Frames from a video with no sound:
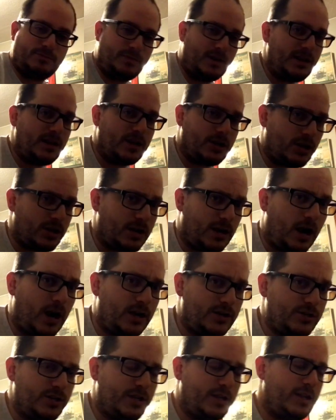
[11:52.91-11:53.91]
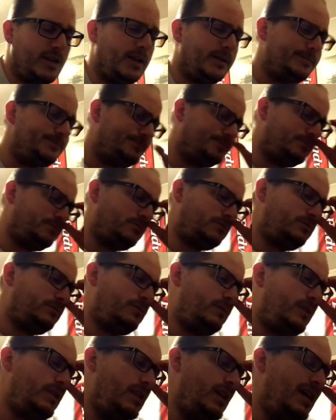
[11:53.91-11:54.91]
plenty of good cards you can get.
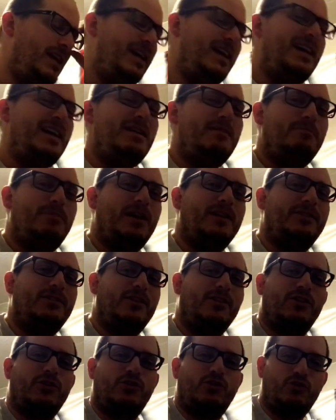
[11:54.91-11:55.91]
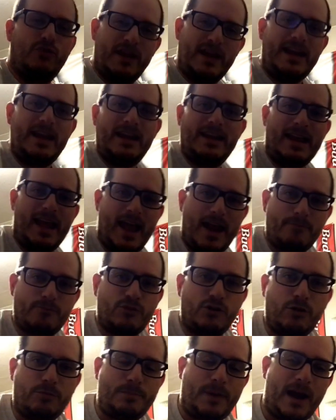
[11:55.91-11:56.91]
But the green
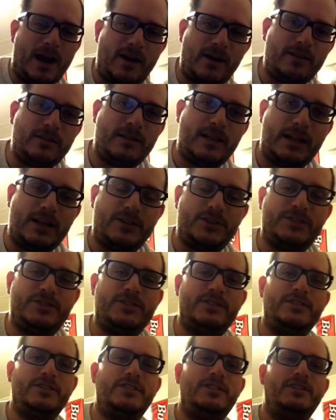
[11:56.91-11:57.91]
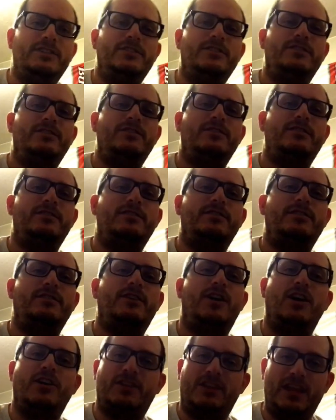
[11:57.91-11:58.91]
emerald parallels
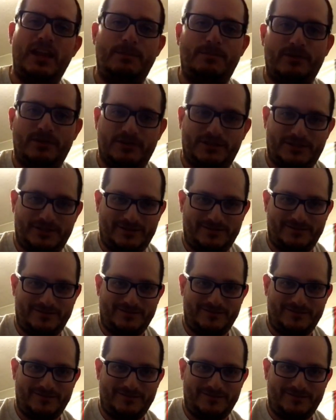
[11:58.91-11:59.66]
are keepers.